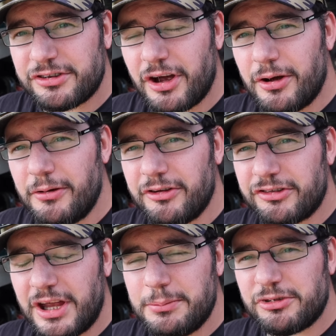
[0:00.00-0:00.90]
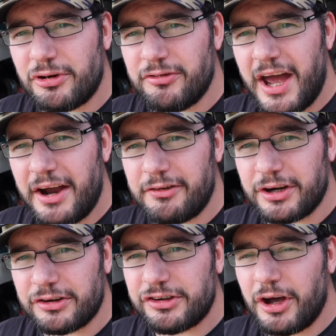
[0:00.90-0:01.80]
So same sort of
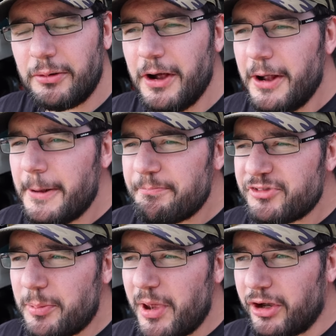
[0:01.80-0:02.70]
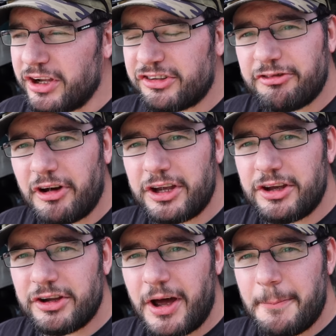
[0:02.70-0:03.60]
area. So to be honest, if I
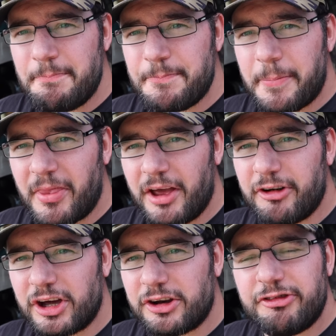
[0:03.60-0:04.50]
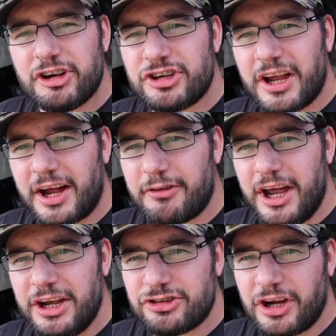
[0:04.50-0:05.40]
could um, if I could have fished that
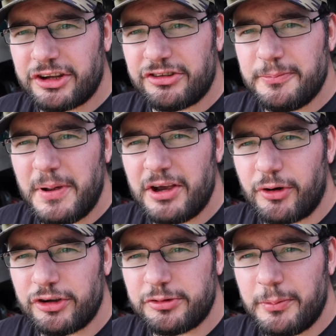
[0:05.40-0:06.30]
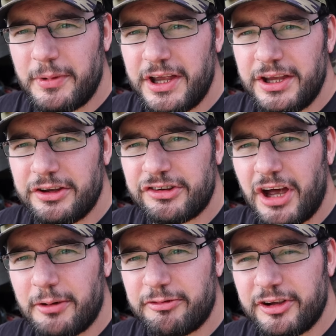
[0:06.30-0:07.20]
range and had some big rods with me
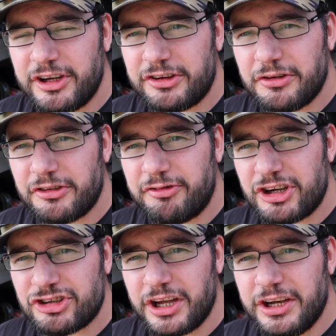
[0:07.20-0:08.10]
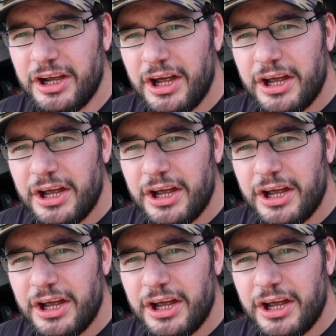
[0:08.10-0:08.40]
set up for distance fishing,